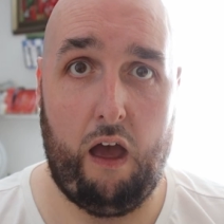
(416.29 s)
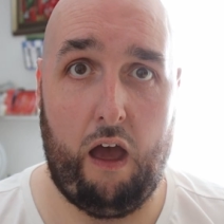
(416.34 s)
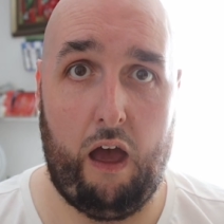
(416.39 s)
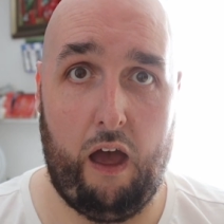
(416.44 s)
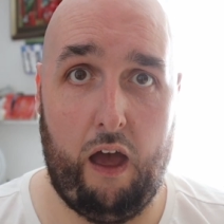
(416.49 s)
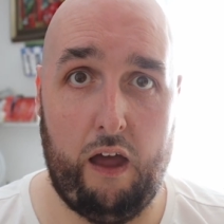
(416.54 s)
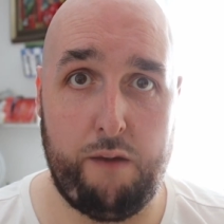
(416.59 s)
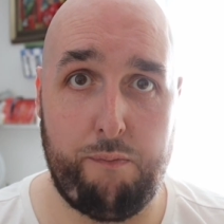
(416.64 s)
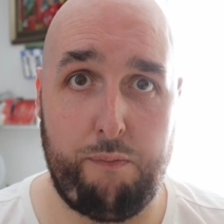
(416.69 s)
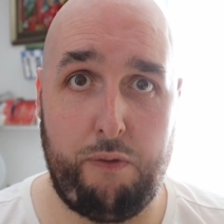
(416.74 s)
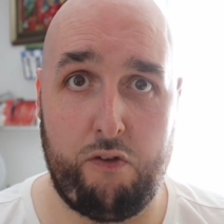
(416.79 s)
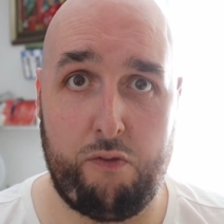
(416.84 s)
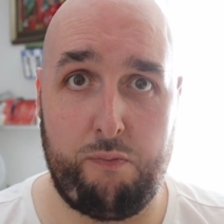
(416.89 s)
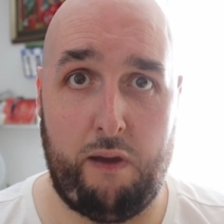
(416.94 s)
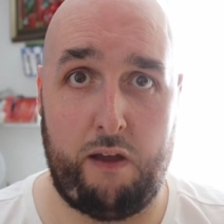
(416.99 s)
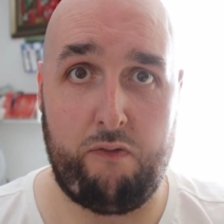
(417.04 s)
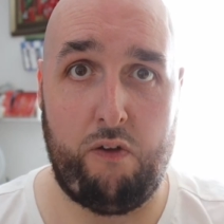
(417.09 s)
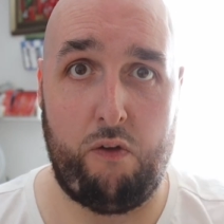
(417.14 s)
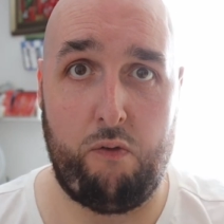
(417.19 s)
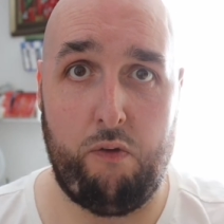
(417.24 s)
and be
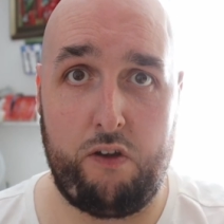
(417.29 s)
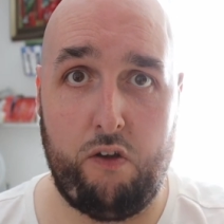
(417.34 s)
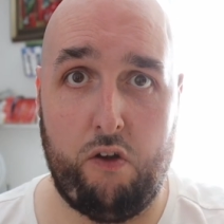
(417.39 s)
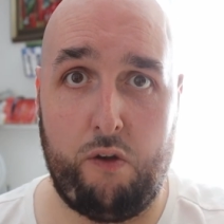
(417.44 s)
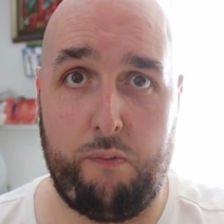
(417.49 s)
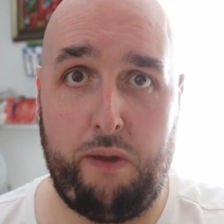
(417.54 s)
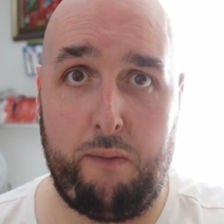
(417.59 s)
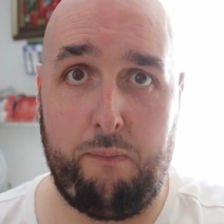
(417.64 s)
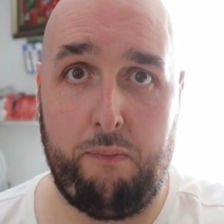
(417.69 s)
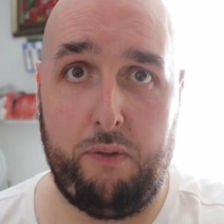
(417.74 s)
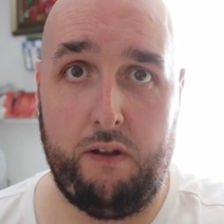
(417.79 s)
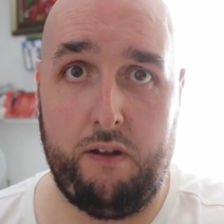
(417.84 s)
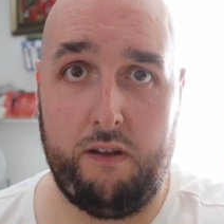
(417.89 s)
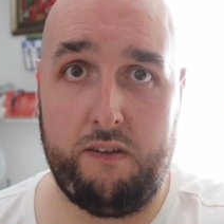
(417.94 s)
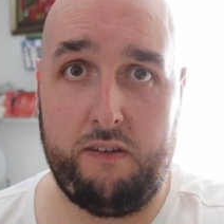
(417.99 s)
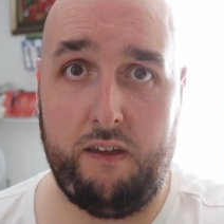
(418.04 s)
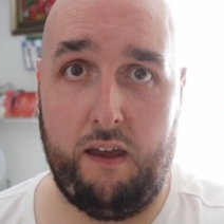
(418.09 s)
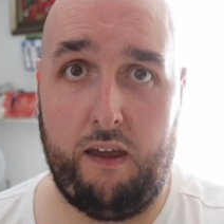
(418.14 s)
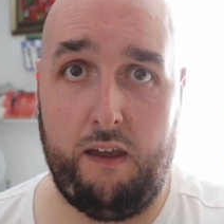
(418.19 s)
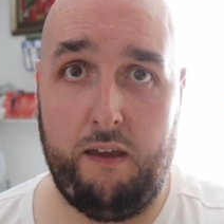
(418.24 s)
respectful of what the other people
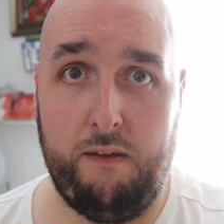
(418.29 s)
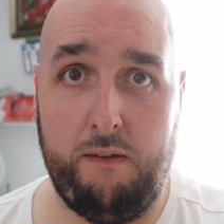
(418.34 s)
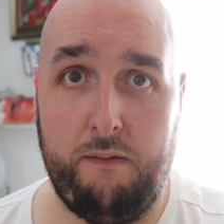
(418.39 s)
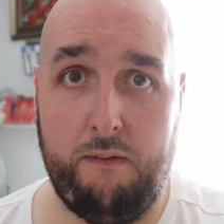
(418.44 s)
say.